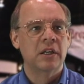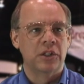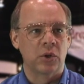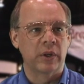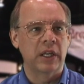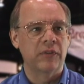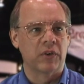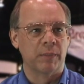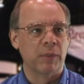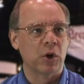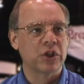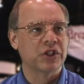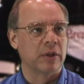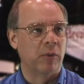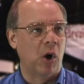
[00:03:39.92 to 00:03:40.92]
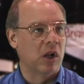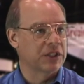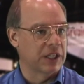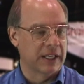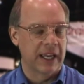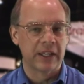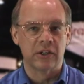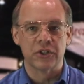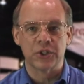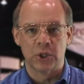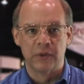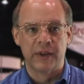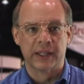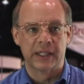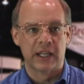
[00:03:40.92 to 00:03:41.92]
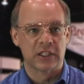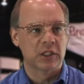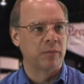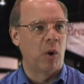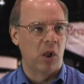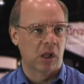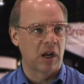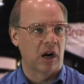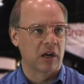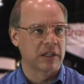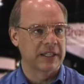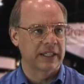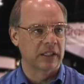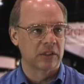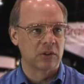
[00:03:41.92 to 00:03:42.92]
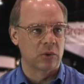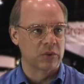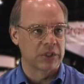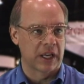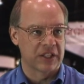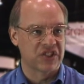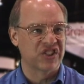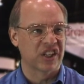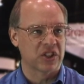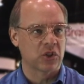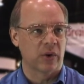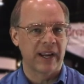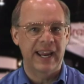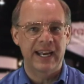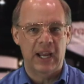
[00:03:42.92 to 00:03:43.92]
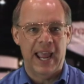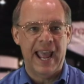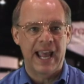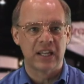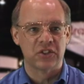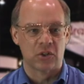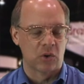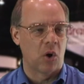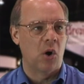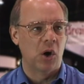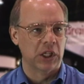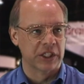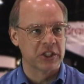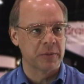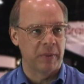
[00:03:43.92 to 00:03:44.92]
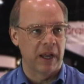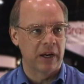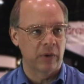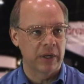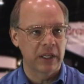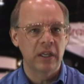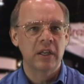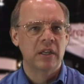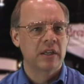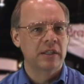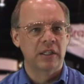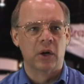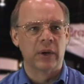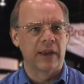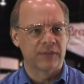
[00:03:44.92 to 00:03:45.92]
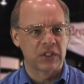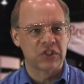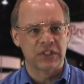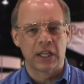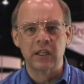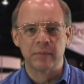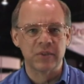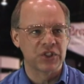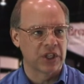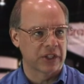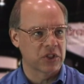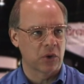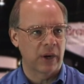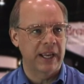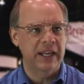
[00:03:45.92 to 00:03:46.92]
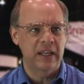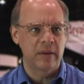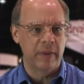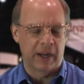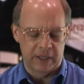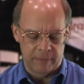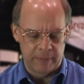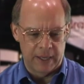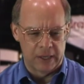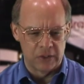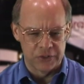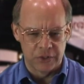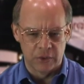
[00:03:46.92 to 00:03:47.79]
You can even merge them all together. So you've got that small car dealer who's got 6 or 8 ads that are all expiring. You don't have to send him 6 or 8 emails.